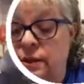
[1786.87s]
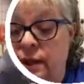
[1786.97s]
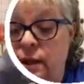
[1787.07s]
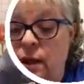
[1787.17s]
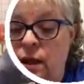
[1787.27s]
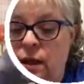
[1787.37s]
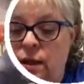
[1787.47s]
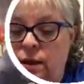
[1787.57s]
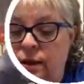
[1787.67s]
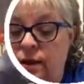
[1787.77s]
they?
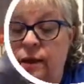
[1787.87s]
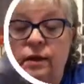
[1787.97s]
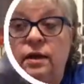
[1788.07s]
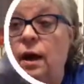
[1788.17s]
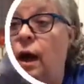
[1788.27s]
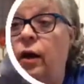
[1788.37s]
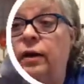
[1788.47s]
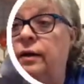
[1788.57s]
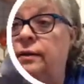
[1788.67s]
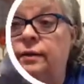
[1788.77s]
Y'all,
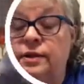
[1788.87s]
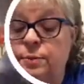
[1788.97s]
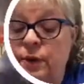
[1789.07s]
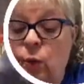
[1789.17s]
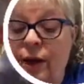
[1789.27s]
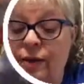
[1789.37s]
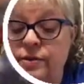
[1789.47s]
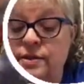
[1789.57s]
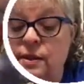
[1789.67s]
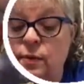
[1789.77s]
it's been a while
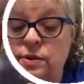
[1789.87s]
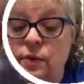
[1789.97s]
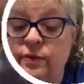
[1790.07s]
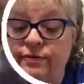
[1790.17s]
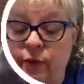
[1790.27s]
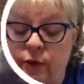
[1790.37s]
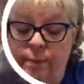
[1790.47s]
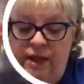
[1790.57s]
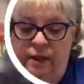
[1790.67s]
since I was on the farm.